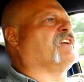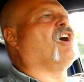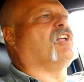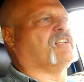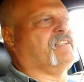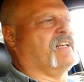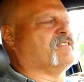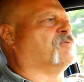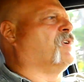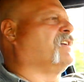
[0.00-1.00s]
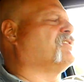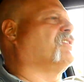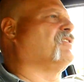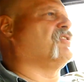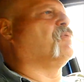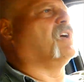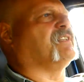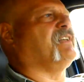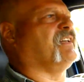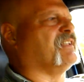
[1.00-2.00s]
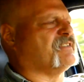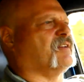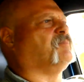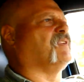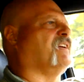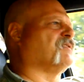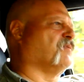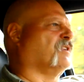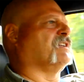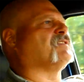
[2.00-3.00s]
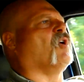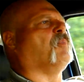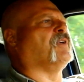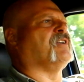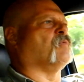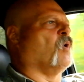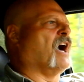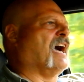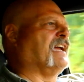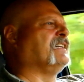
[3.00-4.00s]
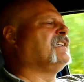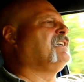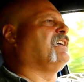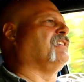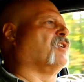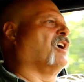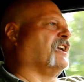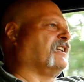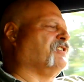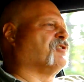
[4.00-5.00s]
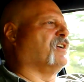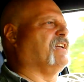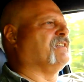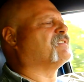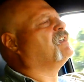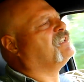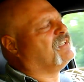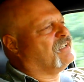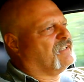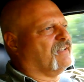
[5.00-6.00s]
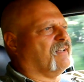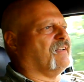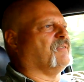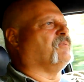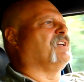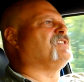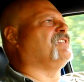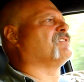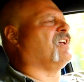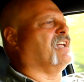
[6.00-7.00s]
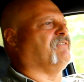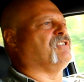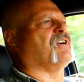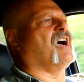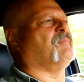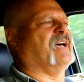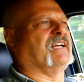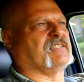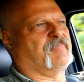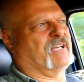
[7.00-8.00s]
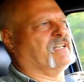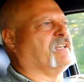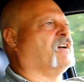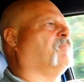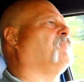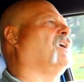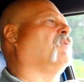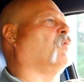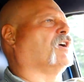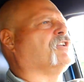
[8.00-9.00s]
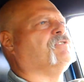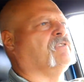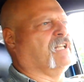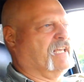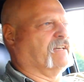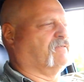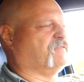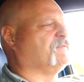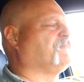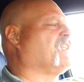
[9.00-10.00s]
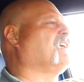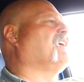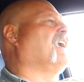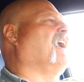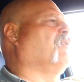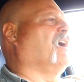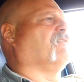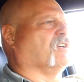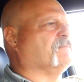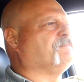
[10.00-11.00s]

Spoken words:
call it a desert racer, because you want to take it someplace where it's open and wide and there aren't any trees, which is kind of a drawback depending upon where you live. However,